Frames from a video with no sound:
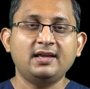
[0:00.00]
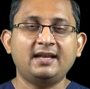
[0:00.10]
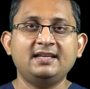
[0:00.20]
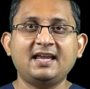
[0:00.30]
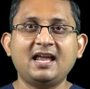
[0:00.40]

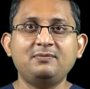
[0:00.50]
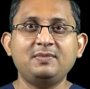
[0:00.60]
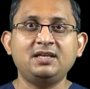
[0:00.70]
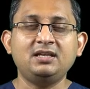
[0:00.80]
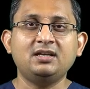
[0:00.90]
And it can
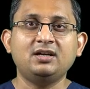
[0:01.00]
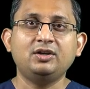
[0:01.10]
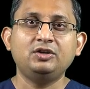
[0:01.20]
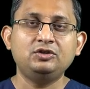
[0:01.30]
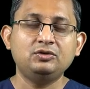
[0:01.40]
be
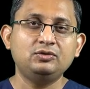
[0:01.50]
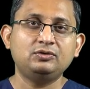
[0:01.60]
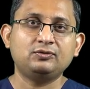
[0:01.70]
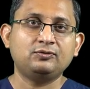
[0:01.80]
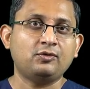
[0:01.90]

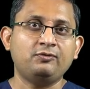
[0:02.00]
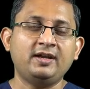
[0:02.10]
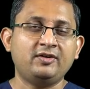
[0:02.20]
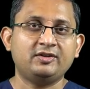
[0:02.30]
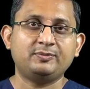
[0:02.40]
used for
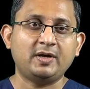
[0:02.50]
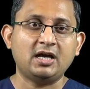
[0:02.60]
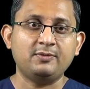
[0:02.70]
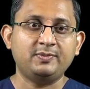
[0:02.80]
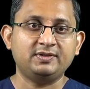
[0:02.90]
various
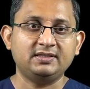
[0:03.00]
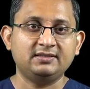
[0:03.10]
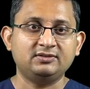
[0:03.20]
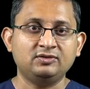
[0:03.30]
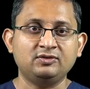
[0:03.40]

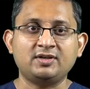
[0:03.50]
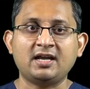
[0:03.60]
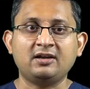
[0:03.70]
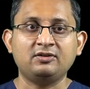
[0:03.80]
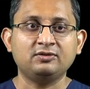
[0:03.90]
purposes,
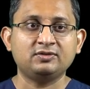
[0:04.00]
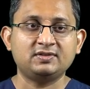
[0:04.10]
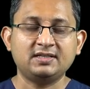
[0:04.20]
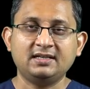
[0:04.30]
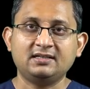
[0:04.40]

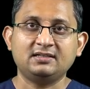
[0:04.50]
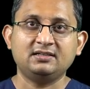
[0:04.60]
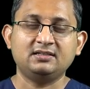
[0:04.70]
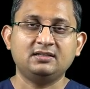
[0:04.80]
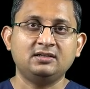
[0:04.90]
diagnostic,
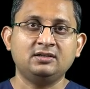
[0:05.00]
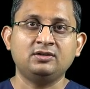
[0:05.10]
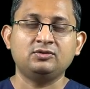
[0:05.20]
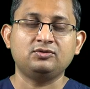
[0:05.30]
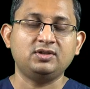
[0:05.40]

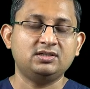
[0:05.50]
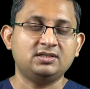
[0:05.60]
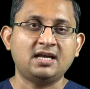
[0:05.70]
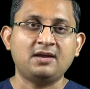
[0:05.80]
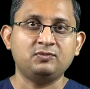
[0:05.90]
to treat the
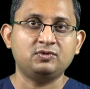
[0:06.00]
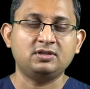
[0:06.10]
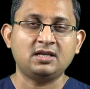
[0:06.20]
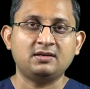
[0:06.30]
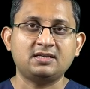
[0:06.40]

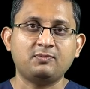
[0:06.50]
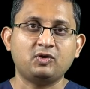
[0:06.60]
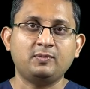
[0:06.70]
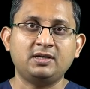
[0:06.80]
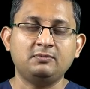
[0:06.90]

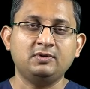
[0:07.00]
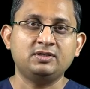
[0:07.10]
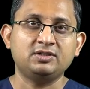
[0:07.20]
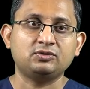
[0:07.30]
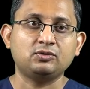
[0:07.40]
temporomandibular
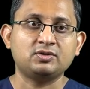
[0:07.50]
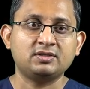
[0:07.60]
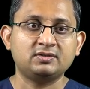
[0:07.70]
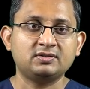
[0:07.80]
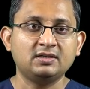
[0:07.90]

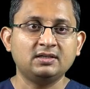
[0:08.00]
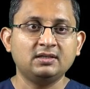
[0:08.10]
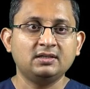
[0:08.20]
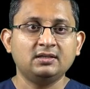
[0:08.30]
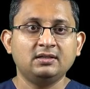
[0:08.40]
disorders,
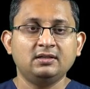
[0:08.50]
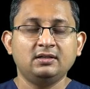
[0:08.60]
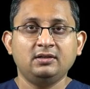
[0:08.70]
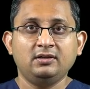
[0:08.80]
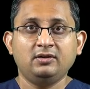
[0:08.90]

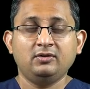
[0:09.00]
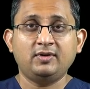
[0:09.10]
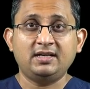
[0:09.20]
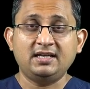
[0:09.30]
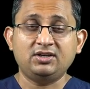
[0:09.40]

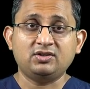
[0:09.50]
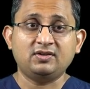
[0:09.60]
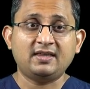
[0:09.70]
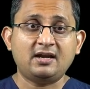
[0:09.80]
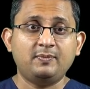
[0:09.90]
radiation
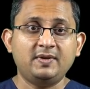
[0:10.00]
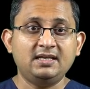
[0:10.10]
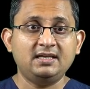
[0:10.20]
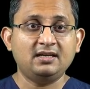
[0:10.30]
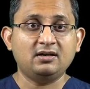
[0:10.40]

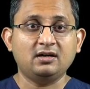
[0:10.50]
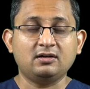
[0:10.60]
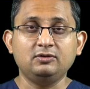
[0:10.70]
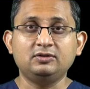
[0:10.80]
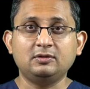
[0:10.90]
therapy,
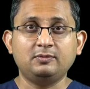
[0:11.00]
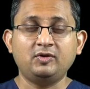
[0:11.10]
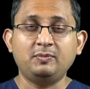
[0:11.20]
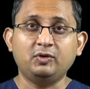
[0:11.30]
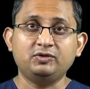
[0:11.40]
occlusal
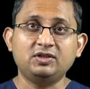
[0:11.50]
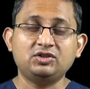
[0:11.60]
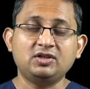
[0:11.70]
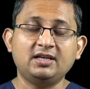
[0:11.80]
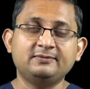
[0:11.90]

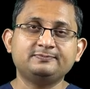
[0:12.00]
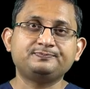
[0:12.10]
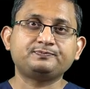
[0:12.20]
repositioning.